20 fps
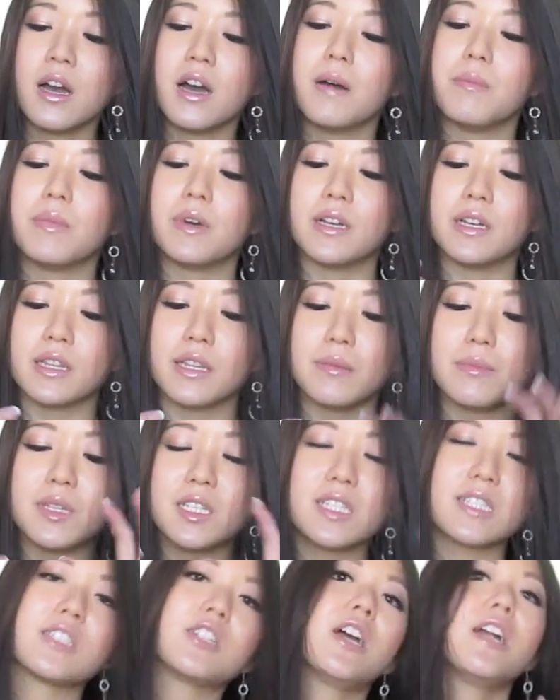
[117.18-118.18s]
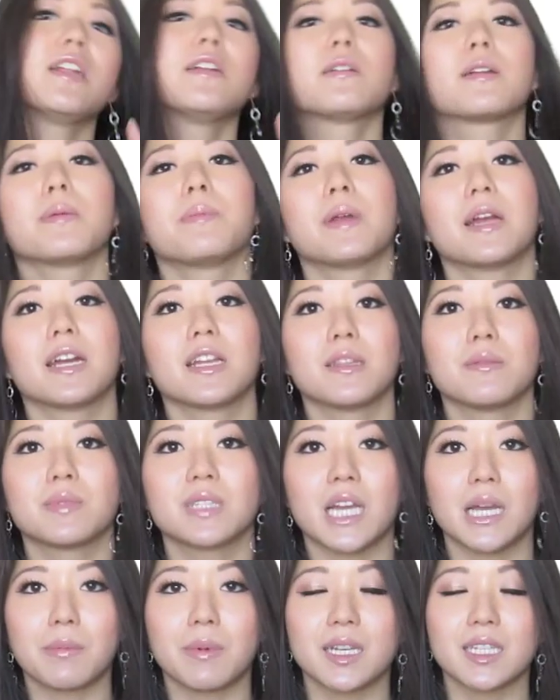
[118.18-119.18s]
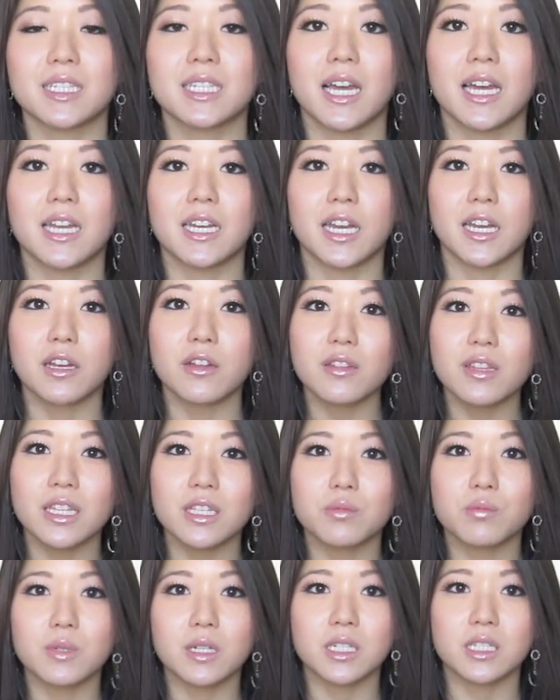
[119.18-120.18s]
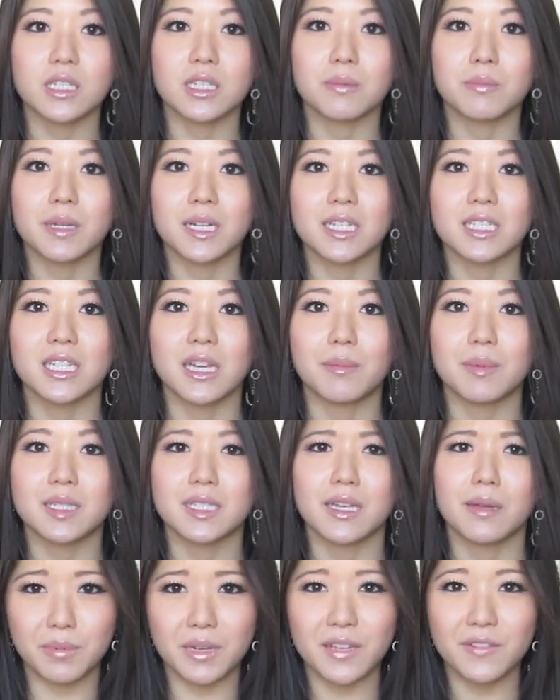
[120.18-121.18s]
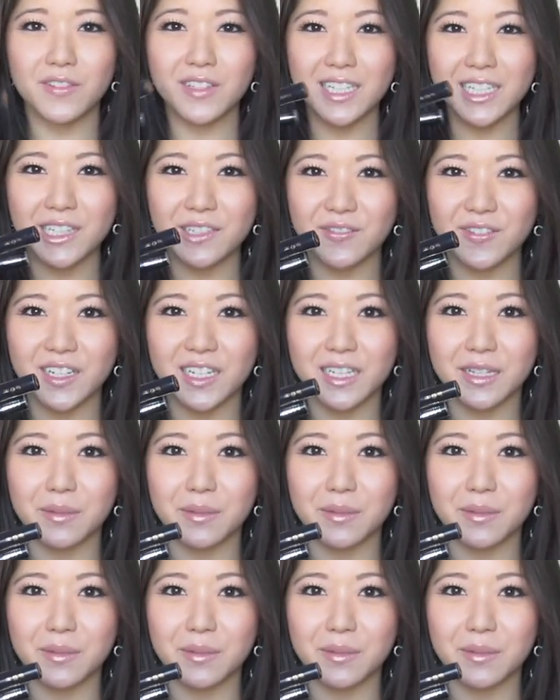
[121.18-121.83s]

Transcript: But let me just try to compare them side by side, and I know that's weird to compare it side by side, but I feel like they're very